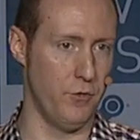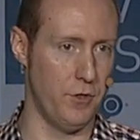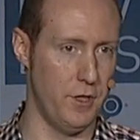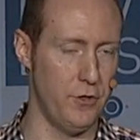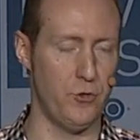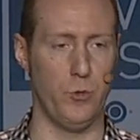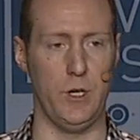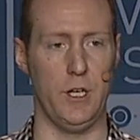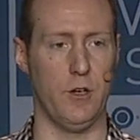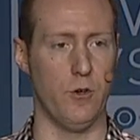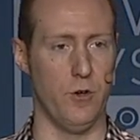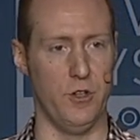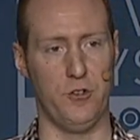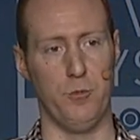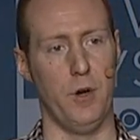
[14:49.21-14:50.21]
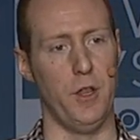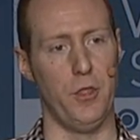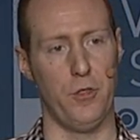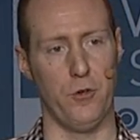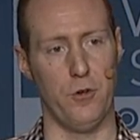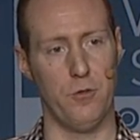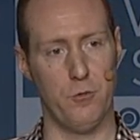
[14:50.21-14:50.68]
this week or this
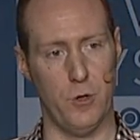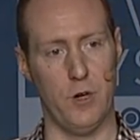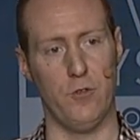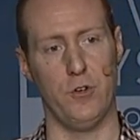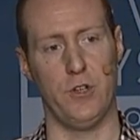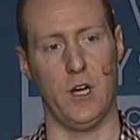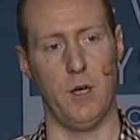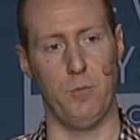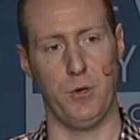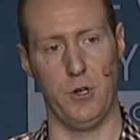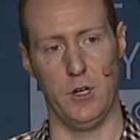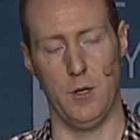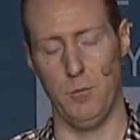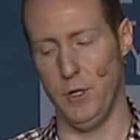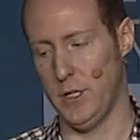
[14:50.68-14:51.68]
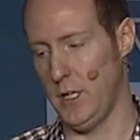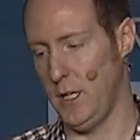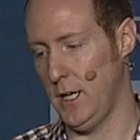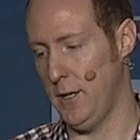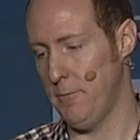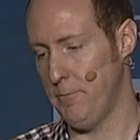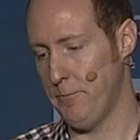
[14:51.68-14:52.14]
month or whatever time period I'm looking at.